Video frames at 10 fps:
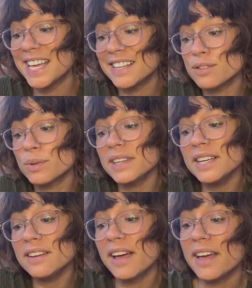it's
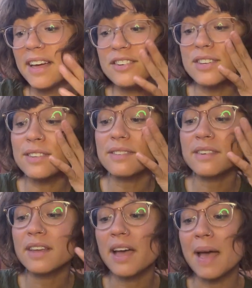really
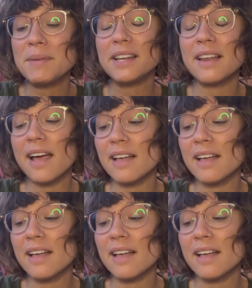just, I mean,